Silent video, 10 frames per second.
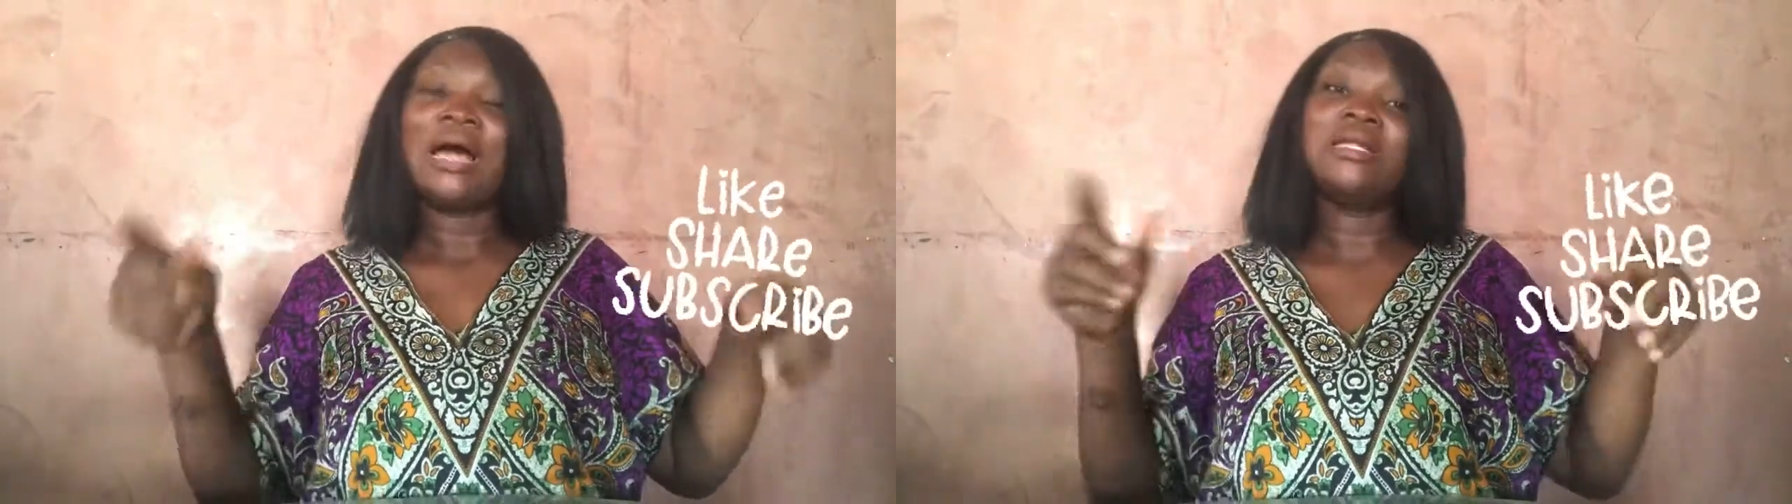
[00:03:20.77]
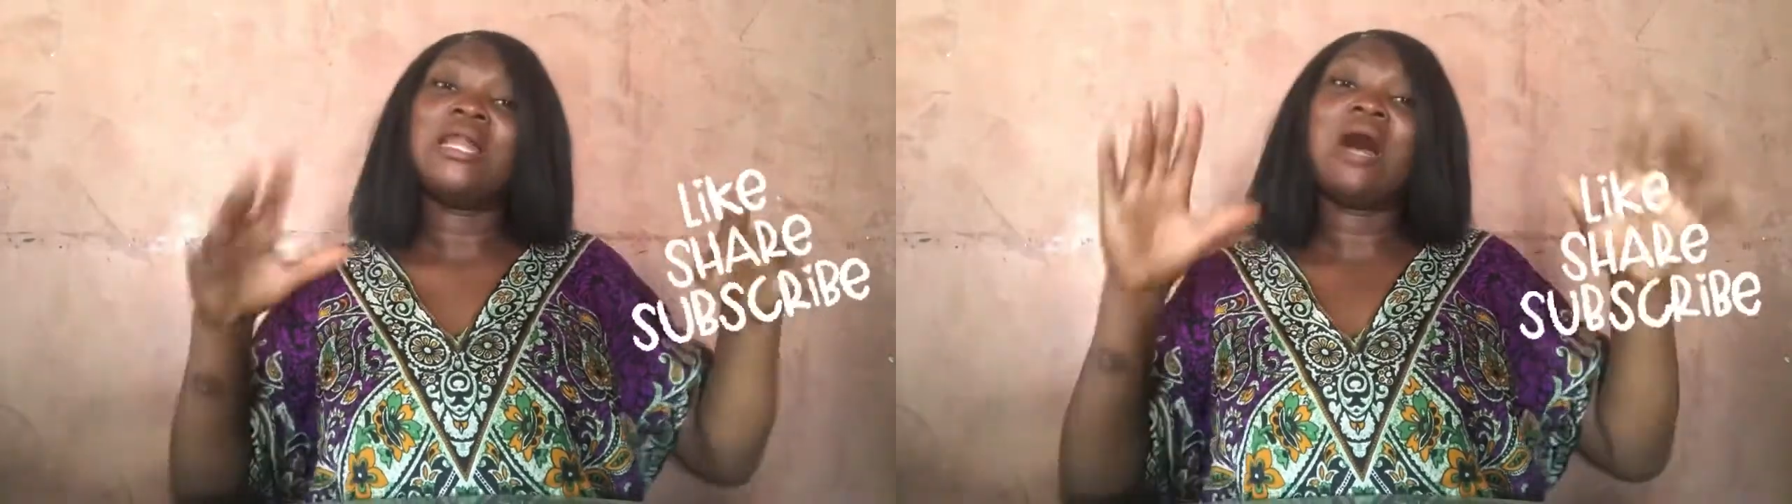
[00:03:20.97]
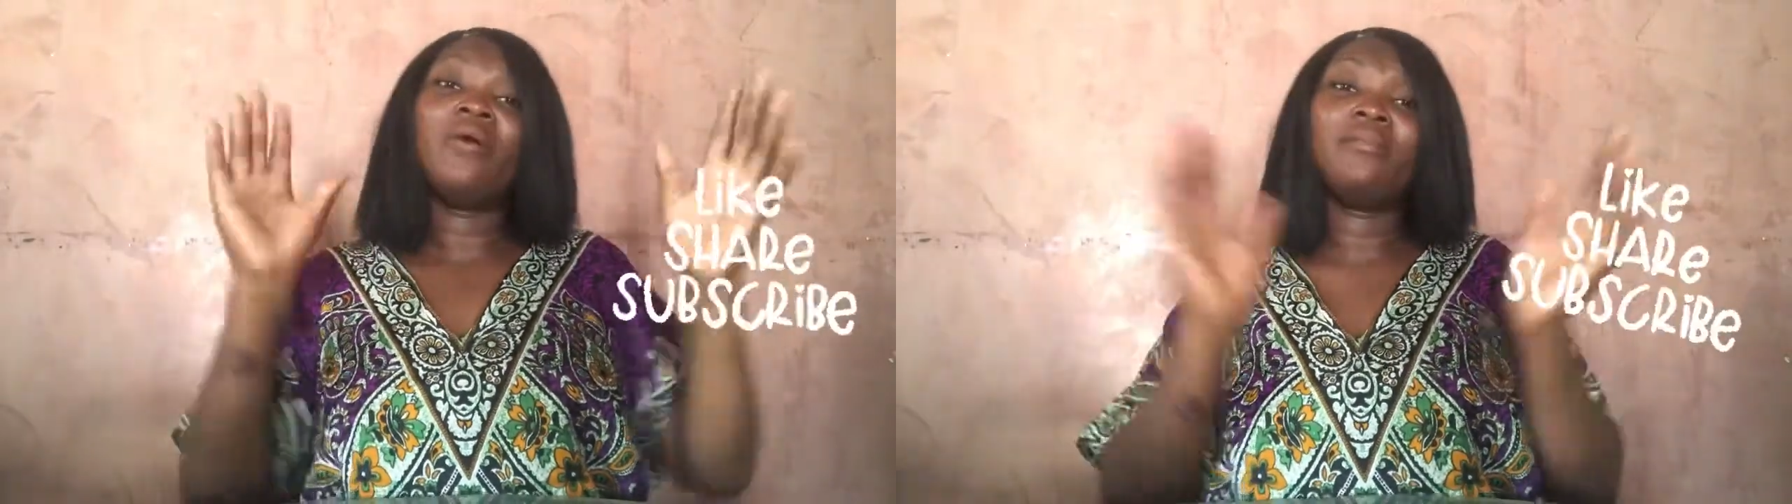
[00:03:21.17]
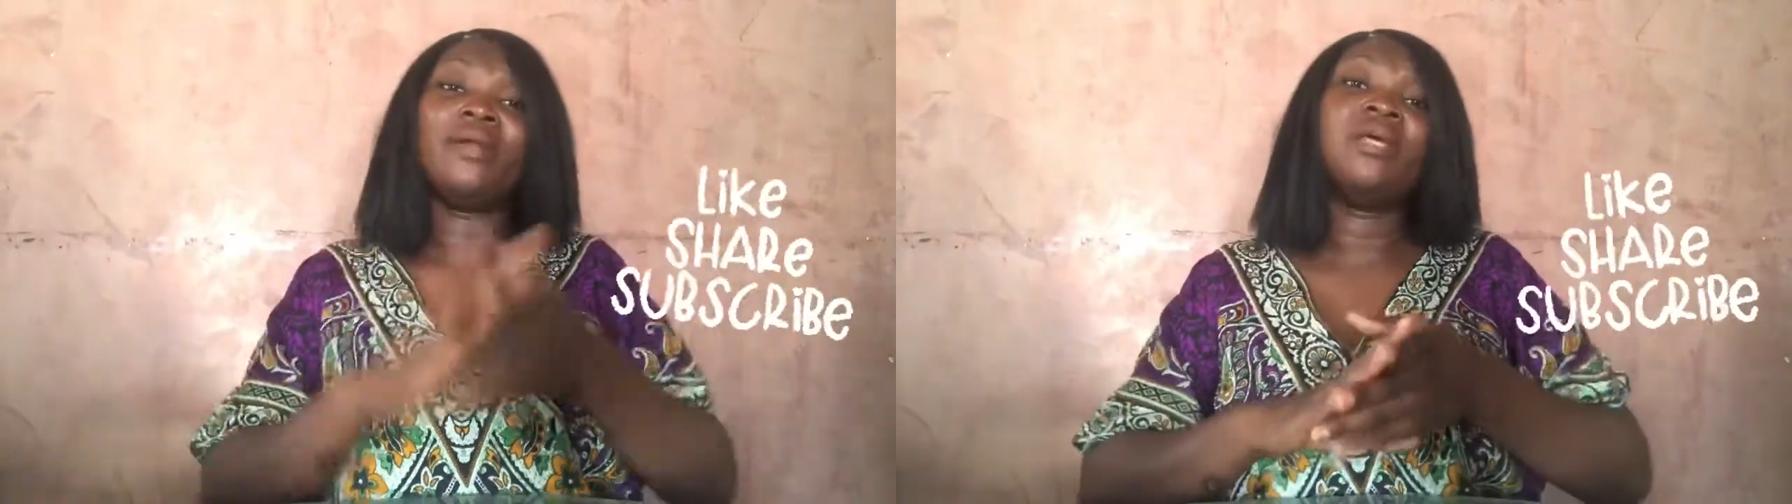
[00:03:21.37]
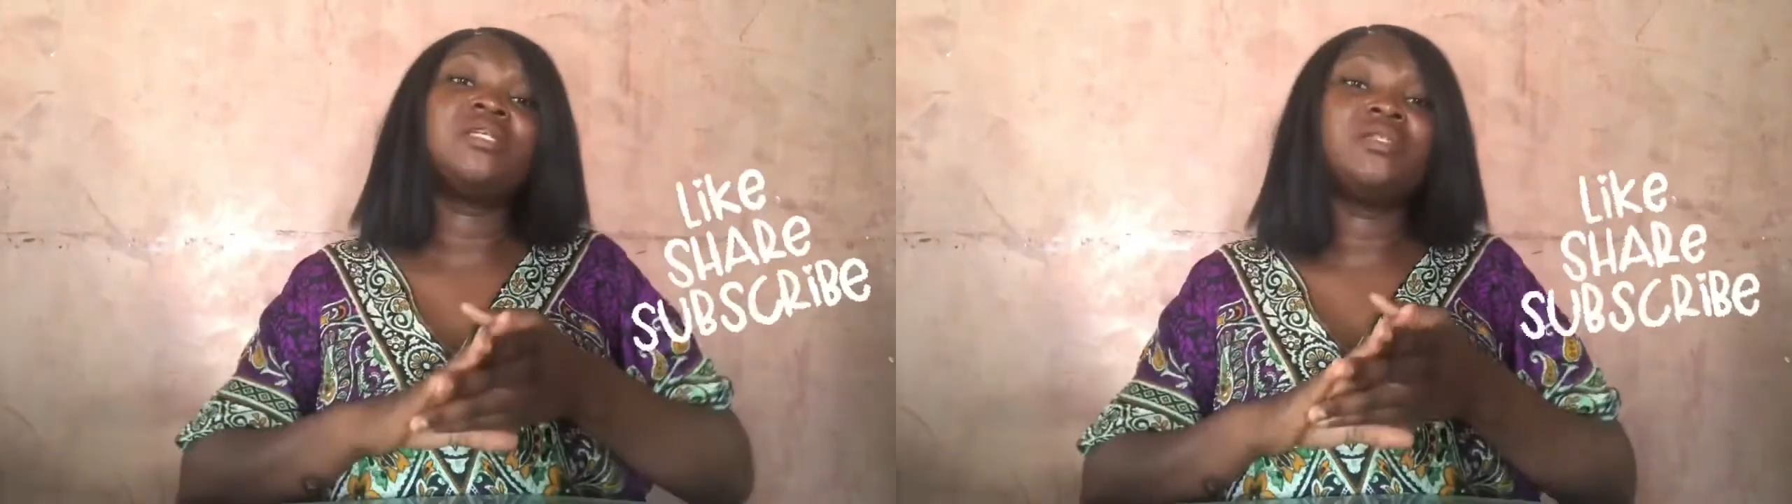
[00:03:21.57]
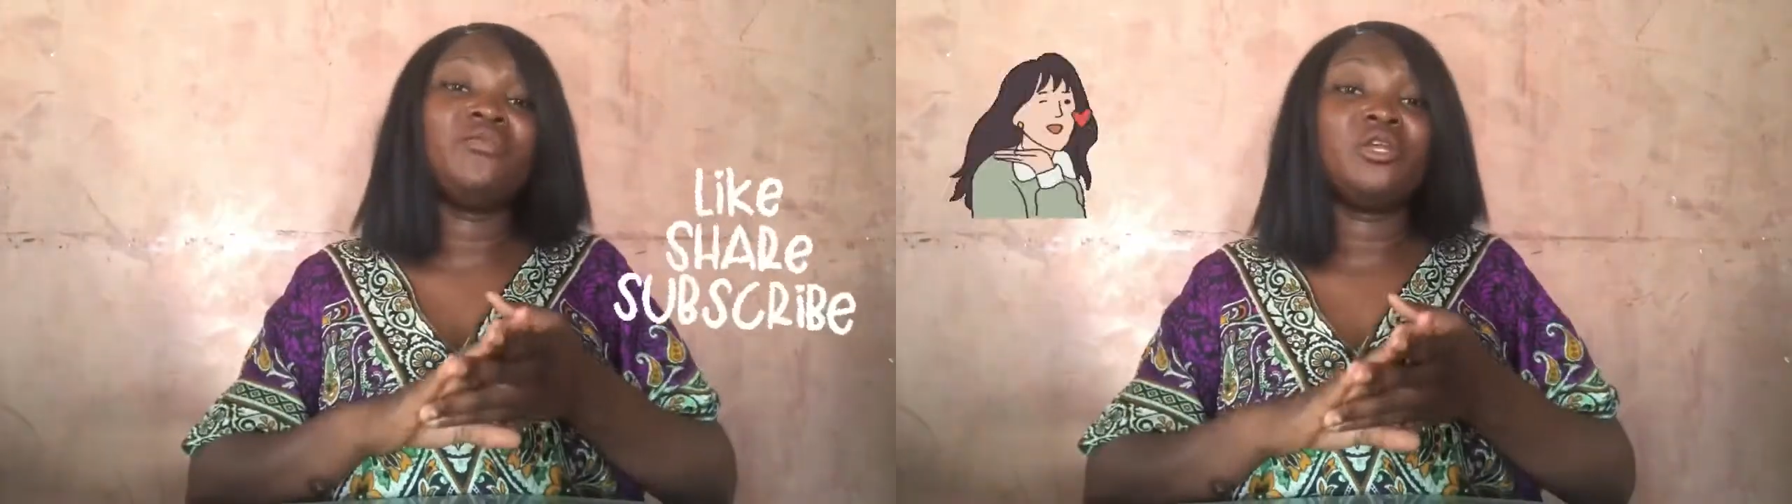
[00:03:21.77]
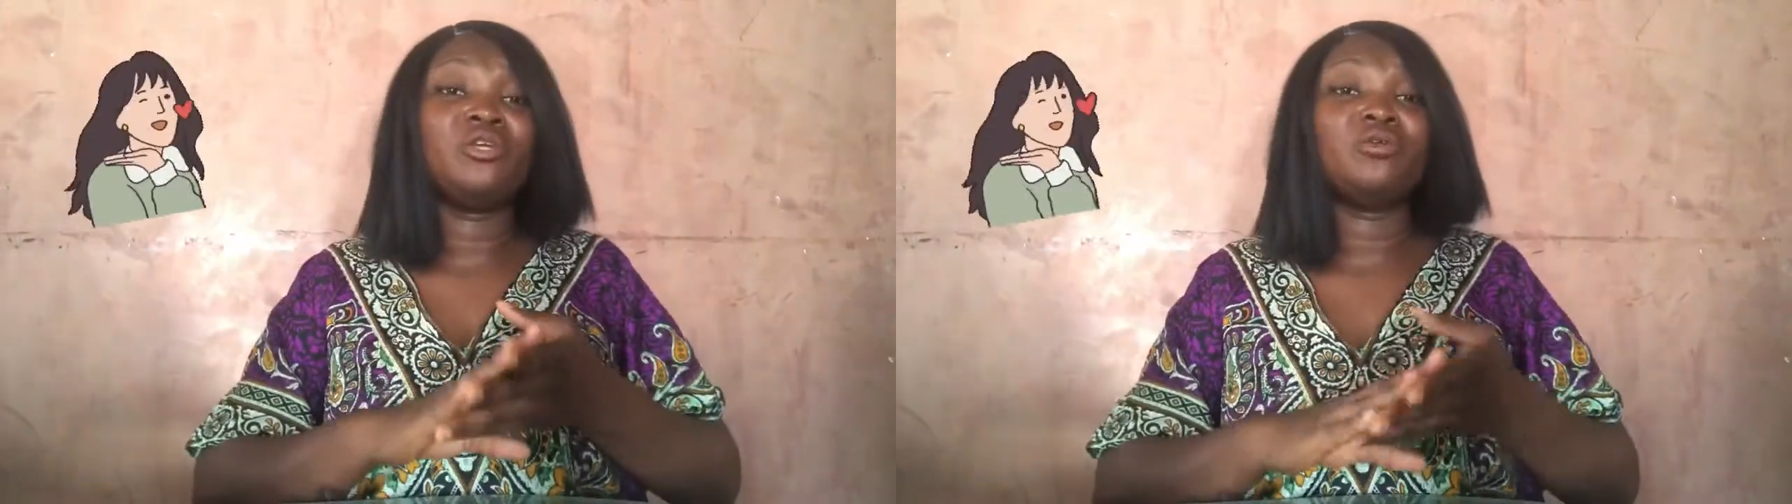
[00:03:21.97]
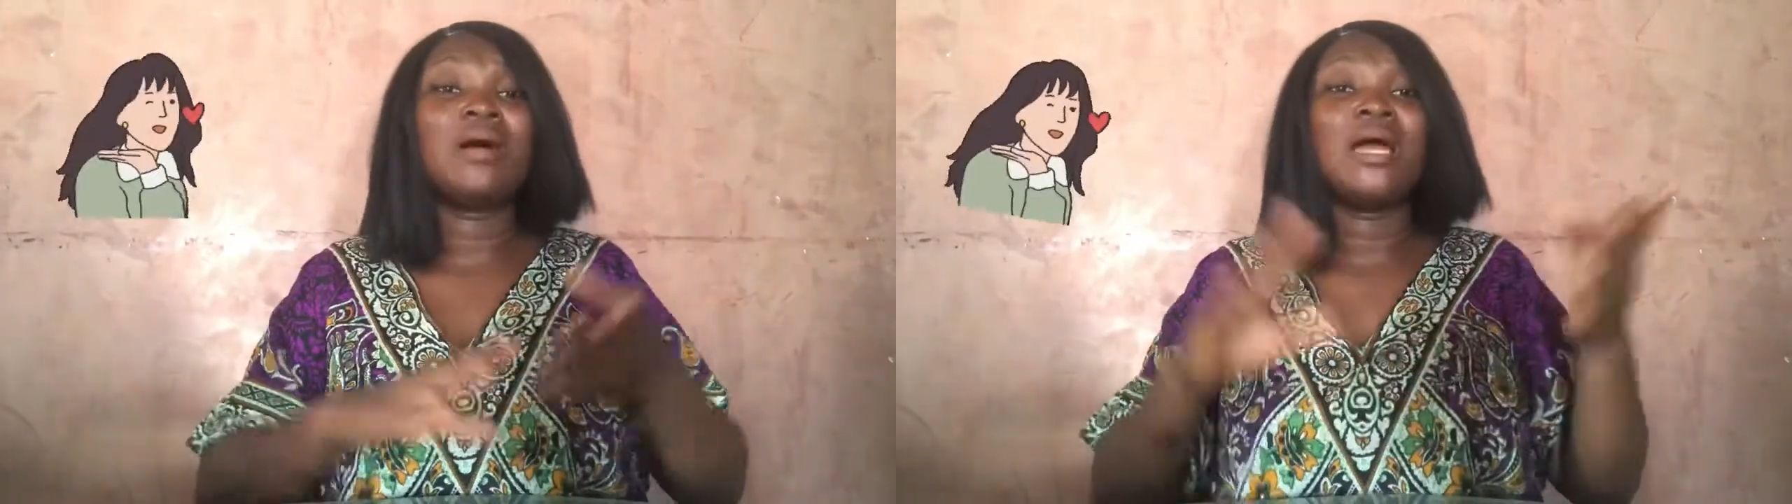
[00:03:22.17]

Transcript: and then I'll wait my next video.